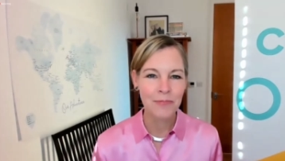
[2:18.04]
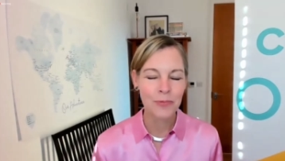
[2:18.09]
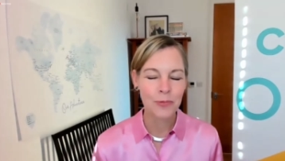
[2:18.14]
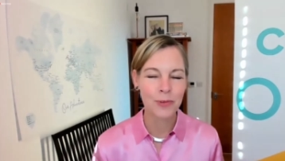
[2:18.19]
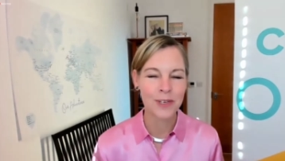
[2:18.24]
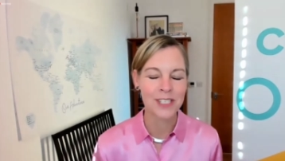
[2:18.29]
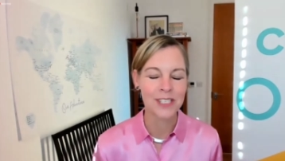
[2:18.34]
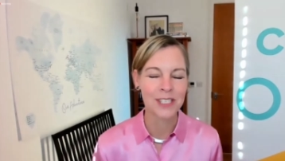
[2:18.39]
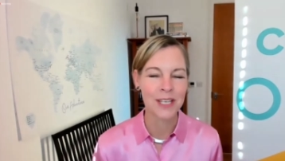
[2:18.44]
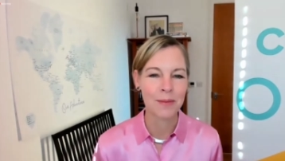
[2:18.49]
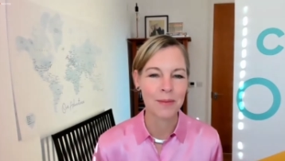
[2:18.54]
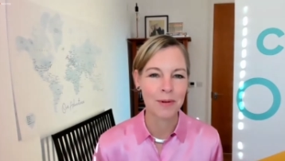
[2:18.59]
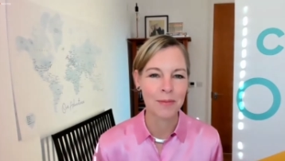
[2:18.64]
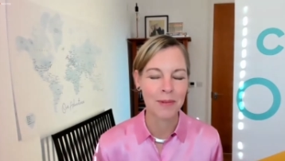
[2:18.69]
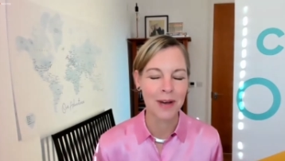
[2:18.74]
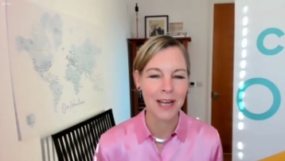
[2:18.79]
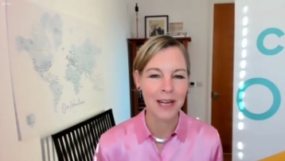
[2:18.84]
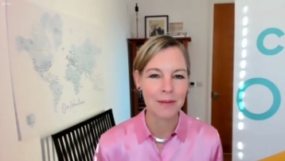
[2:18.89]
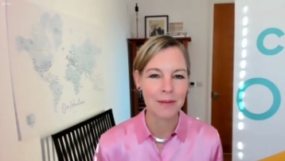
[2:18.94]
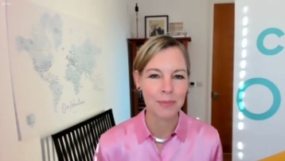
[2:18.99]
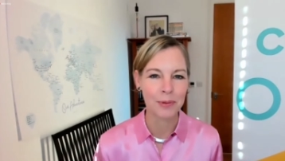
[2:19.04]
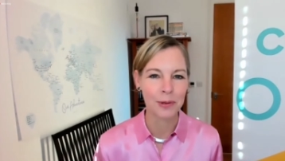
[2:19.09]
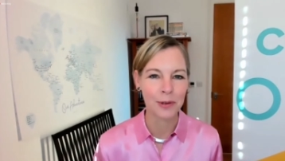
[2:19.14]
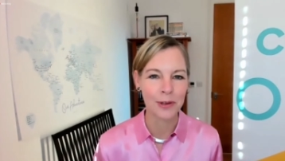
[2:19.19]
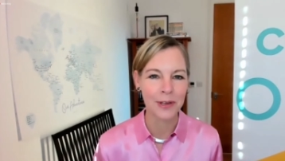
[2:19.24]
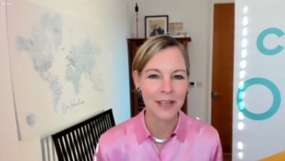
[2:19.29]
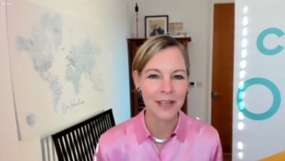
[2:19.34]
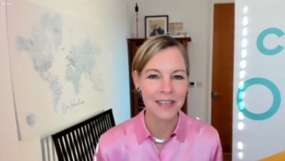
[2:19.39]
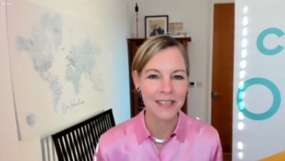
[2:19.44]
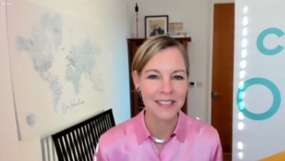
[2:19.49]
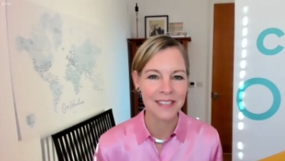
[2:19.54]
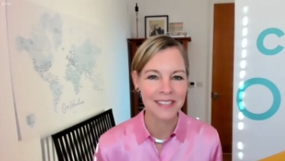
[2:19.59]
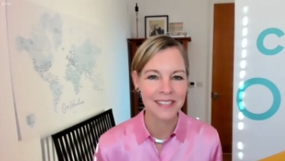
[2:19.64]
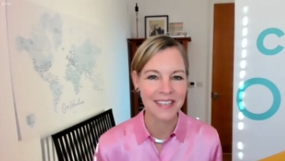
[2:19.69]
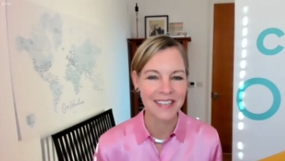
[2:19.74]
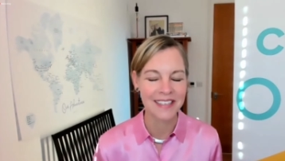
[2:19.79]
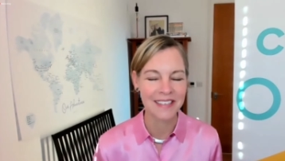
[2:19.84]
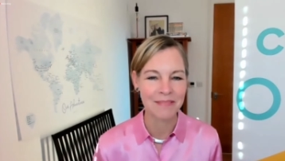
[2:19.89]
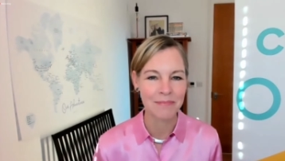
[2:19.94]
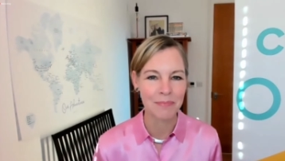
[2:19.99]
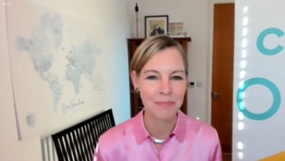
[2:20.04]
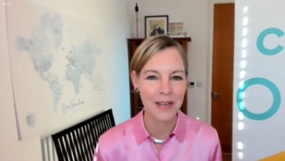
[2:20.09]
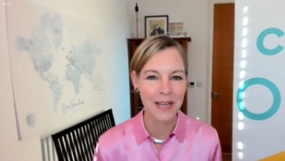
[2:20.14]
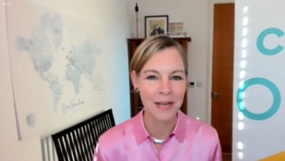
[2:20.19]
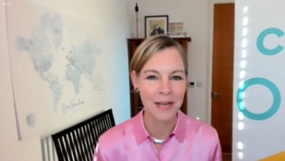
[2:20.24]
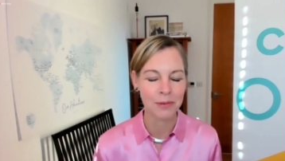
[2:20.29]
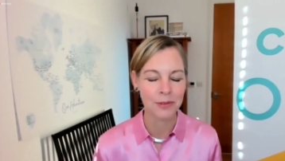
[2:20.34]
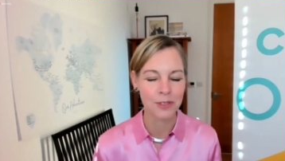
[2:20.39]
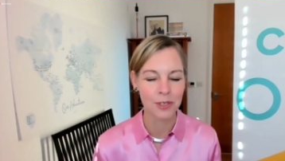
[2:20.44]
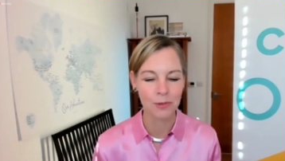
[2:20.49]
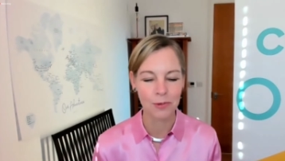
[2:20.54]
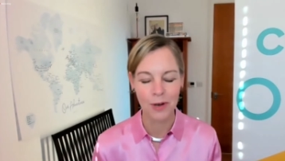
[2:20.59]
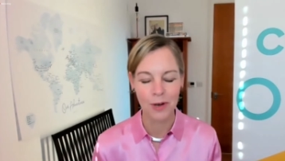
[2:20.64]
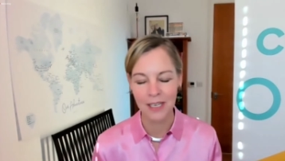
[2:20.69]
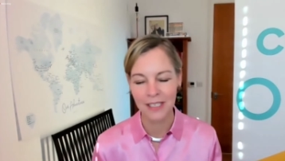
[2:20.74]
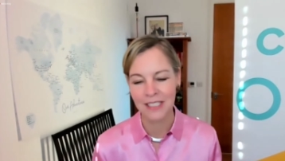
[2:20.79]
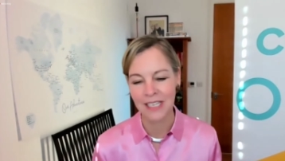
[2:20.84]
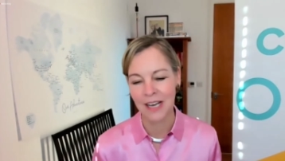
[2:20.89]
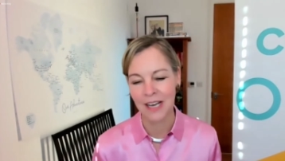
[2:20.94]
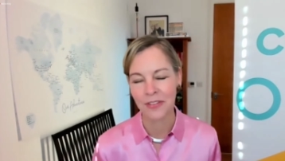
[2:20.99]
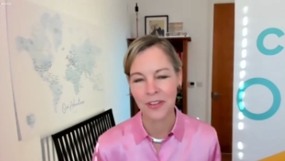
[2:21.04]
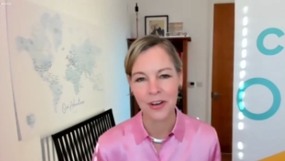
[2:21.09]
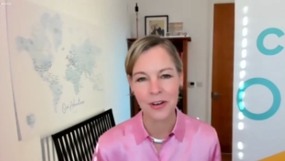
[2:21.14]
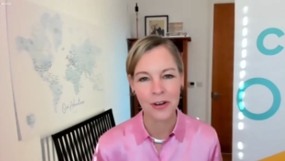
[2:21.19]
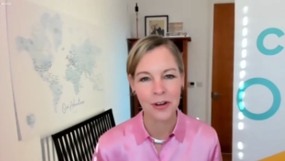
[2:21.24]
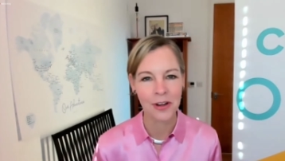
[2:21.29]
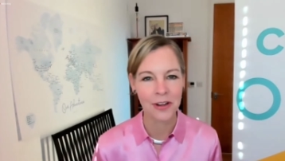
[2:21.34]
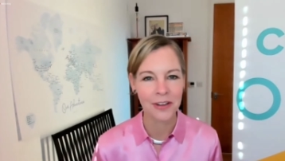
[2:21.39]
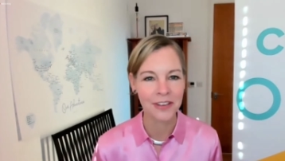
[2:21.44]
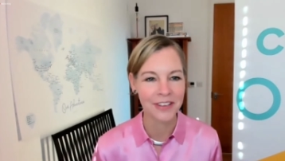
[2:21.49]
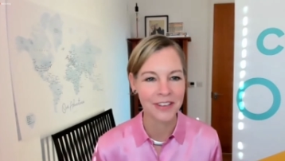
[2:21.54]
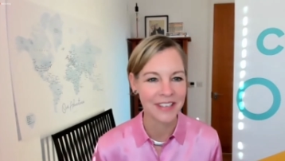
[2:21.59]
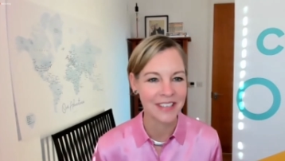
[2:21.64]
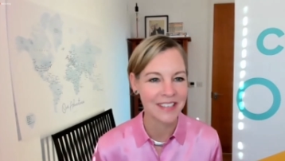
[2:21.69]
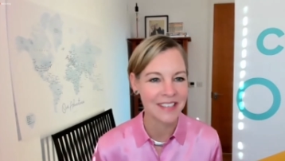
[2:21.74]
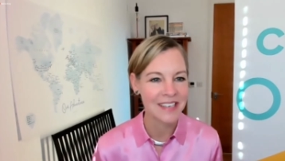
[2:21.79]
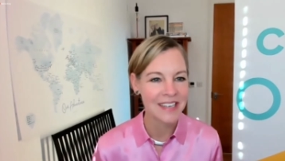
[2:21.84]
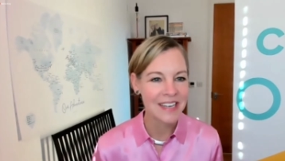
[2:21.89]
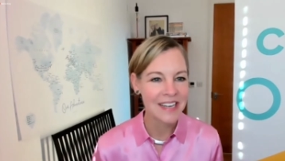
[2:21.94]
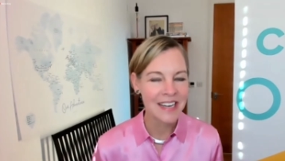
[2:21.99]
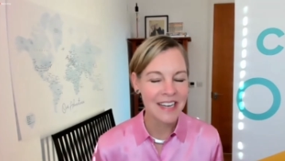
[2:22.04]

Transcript: with some of my employees and be able to walk down the hall and